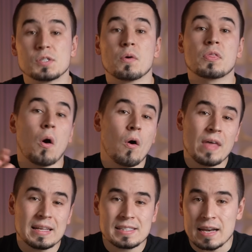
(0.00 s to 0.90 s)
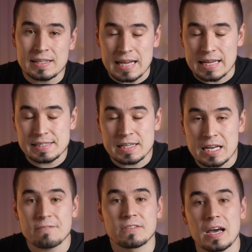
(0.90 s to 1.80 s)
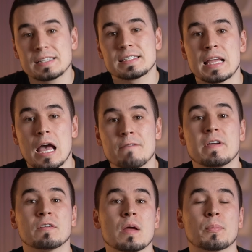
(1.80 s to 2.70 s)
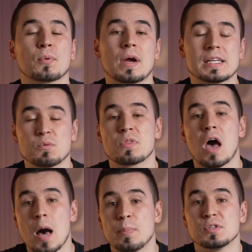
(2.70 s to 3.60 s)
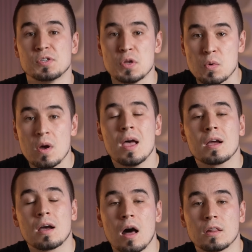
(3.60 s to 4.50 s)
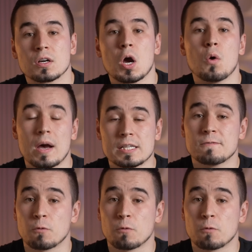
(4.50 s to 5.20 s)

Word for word: So with all that said and tested, I've got to say I'm very impressed with Oppo's new ColorOS